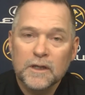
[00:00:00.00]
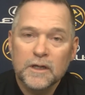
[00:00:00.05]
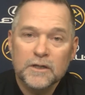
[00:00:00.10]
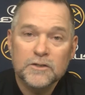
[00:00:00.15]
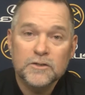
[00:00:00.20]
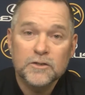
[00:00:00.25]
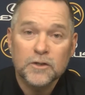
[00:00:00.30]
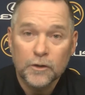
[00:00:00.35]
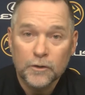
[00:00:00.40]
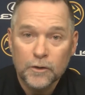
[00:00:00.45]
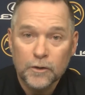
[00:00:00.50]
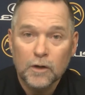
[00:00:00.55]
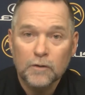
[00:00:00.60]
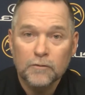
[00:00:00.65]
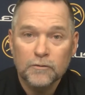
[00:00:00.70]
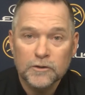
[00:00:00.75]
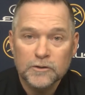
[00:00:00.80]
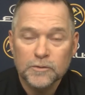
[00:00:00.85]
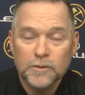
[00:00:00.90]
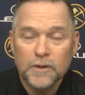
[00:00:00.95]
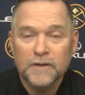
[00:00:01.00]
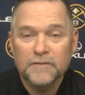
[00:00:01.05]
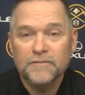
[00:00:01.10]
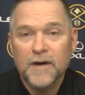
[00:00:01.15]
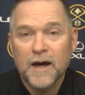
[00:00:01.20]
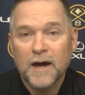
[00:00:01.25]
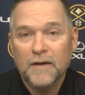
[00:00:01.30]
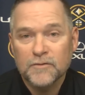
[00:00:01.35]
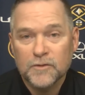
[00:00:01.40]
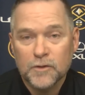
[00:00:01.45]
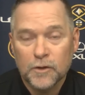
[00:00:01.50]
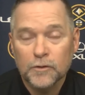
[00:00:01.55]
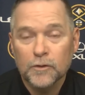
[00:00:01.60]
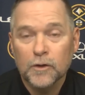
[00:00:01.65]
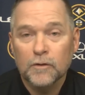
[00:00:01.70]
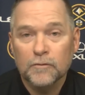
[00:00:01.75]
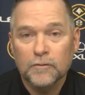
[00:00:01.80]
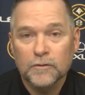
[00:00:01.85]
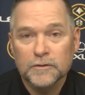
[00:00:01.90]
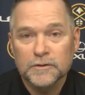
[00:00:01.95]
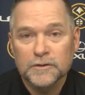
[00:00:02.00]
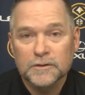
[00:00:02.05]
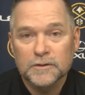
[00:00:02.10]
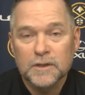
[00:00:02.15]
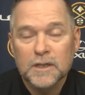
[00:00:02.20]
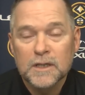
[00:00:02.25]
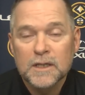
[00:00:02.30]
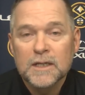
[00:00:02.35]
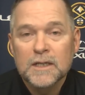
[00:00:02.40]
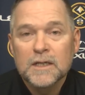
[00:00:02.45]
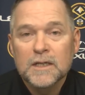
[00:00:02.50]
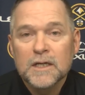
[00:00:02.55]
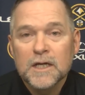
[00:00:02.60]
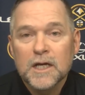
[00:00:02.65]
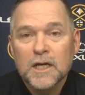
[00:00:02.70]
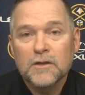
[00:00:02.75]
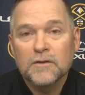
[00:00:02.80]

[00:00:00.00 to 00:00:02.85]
Turnovers, we had 5 turnovers in the